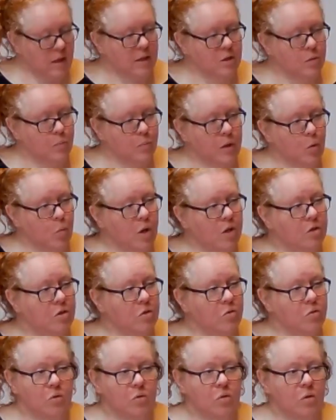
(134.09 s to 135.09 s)
Let us be the ones
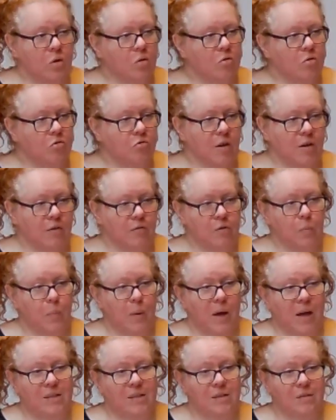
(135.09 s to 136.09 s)
who do not drift
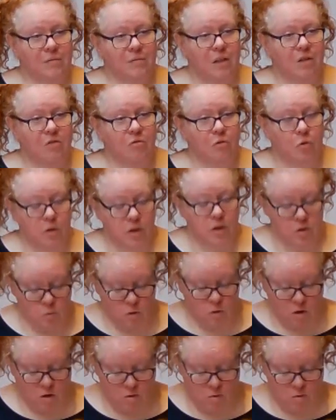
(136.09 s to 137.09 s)
passively through this
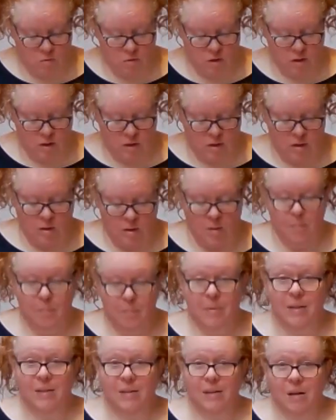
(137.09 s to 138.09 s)
world,
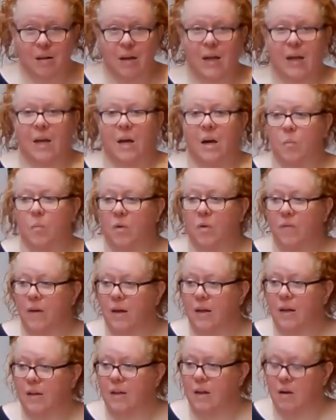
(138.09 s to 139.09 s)
but light it up with
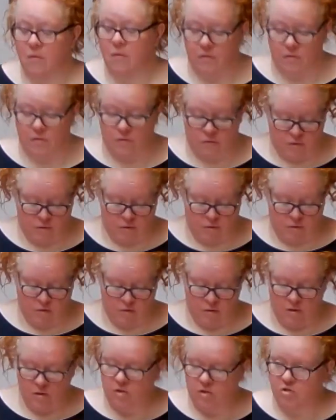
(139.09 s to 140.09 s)
our love
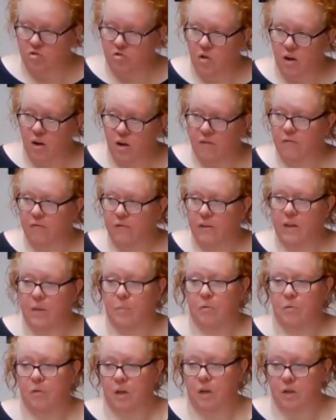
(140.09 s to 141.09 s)
and strive for
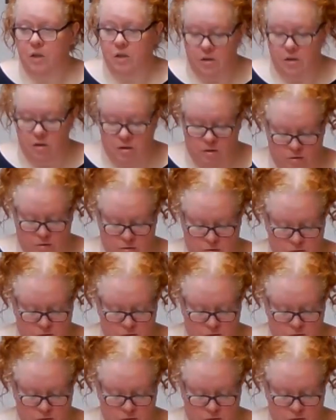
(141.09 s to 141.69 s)
liberation,